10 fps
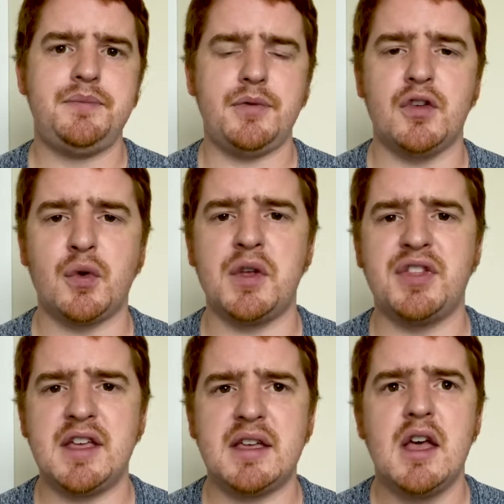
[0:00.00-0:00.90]
So I
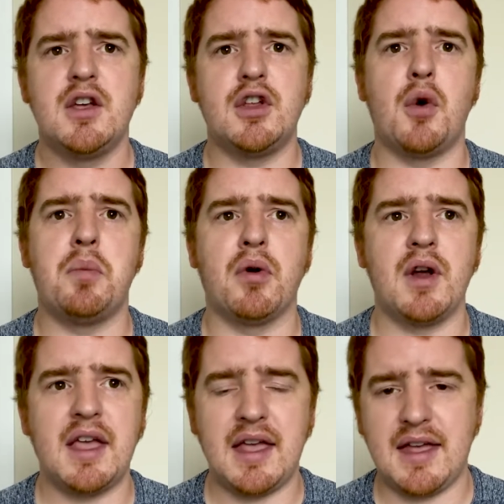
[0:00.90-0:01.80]
think, you know,
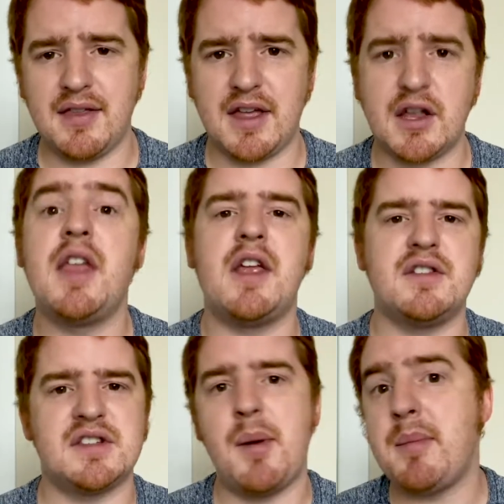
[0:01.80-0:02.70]
bringing in like, and then
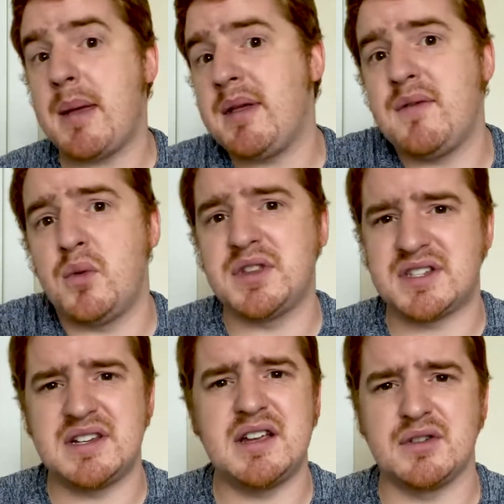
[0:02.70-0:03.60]
maybe even with
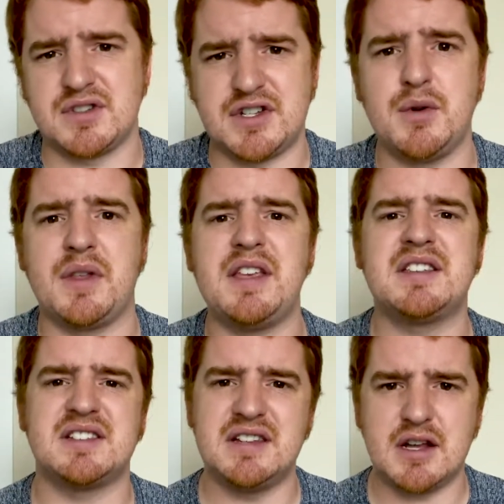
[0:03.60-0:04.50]
sneakers too. I think
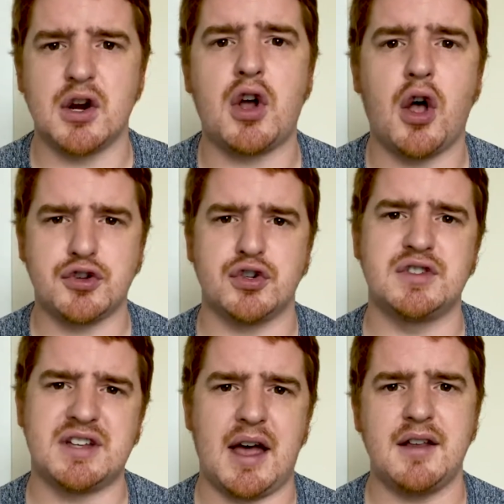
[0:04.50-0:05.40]
sneaker culture is
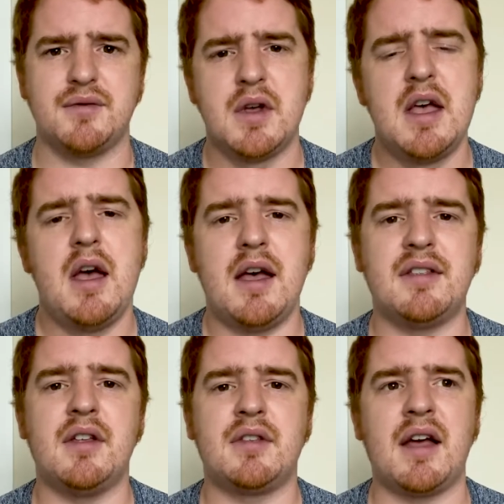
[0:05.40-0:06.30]
kind of,
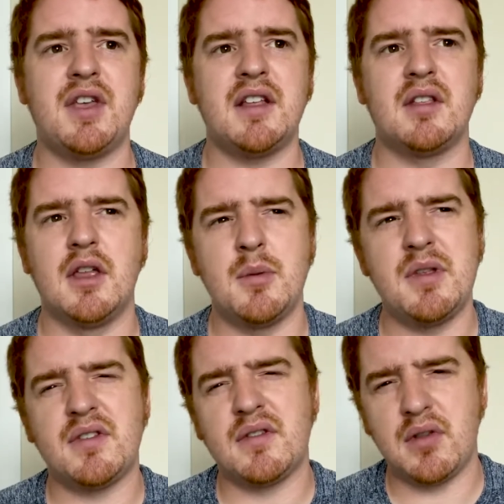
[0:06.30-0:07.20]
I think it's a little bit
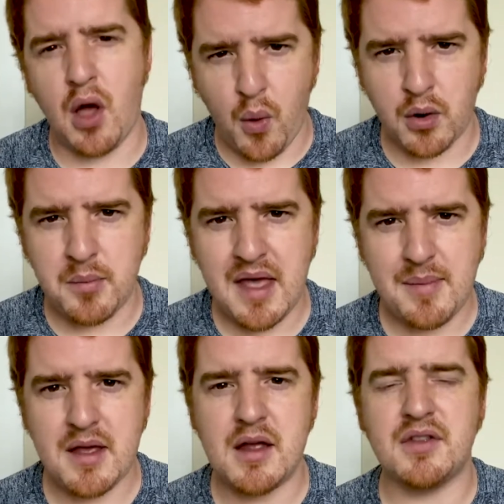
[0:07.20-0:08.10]
slower
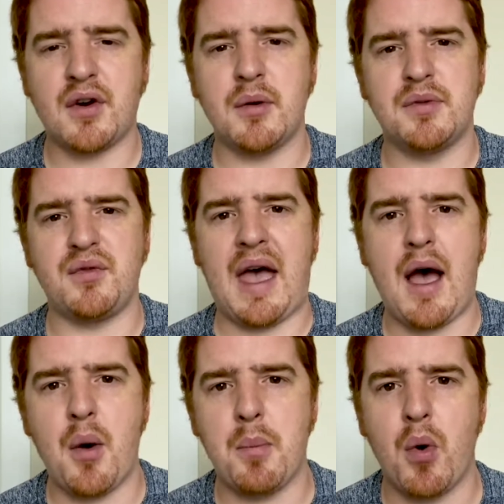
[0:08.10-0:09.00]
maybe in terms of
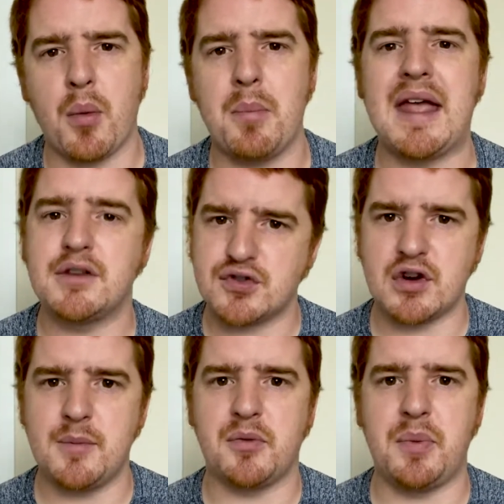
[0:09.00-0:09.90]
how more
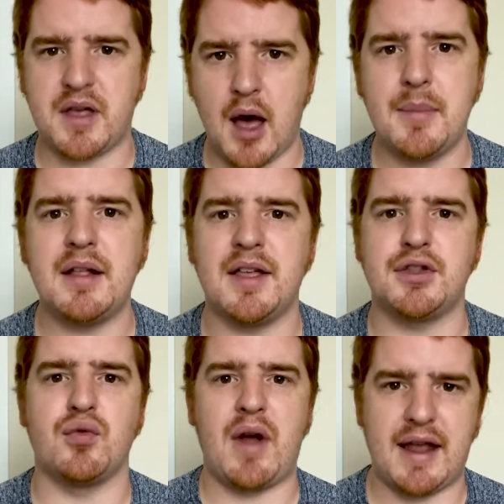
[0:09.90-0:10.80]
mainstream it's becoming, like the
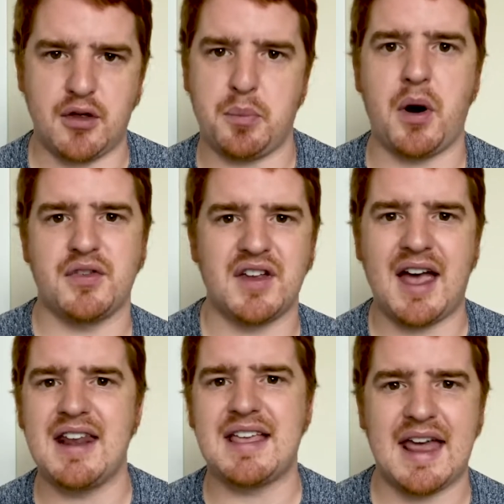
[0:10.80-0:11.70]
regular person
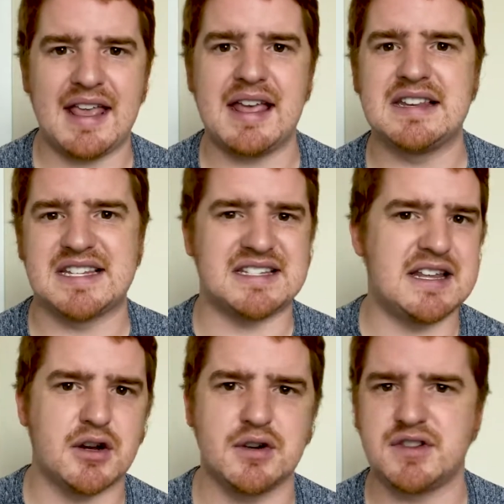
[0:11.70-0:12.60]
kind of getting into
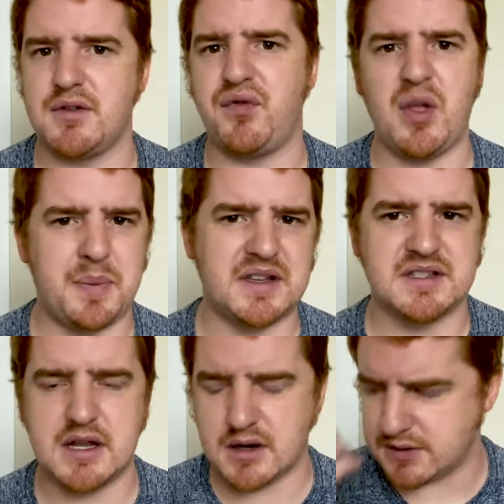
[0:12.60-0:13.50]
sneakers and flipping
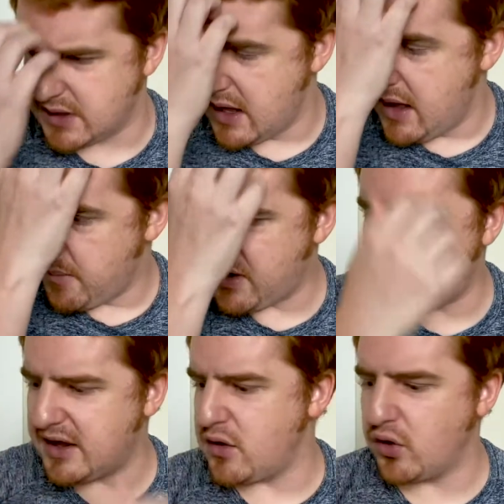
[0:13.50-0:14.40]
sneakers. But I
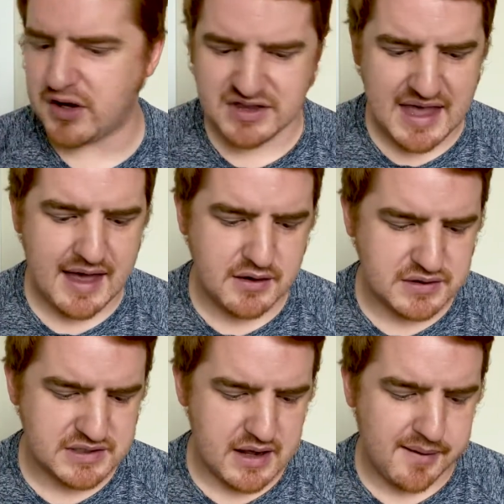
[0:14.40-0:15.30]
think you look at that and you
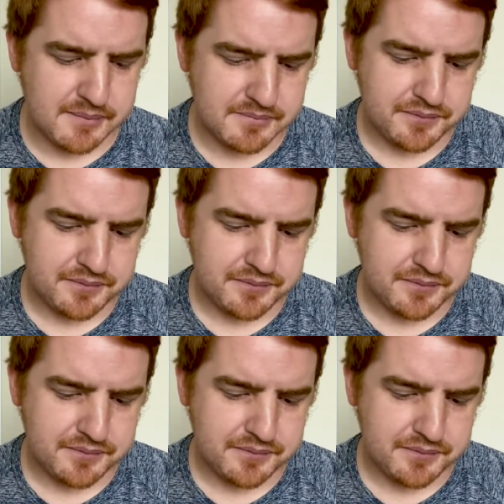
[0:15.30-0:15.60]
say,